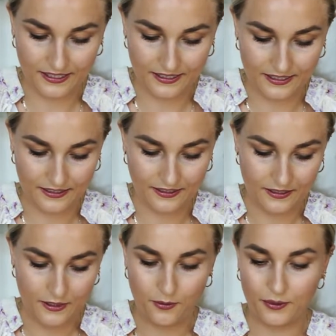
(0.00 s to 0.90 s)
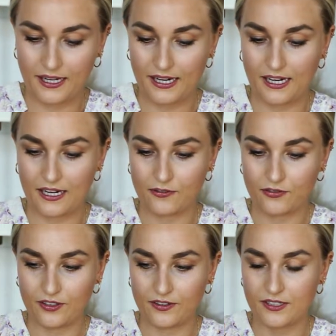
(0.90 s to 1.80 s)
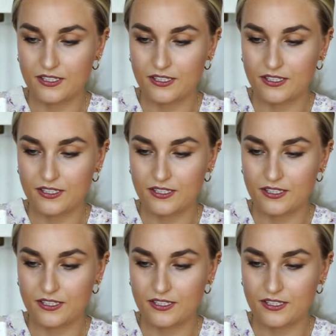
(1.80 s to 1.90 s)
And then we have the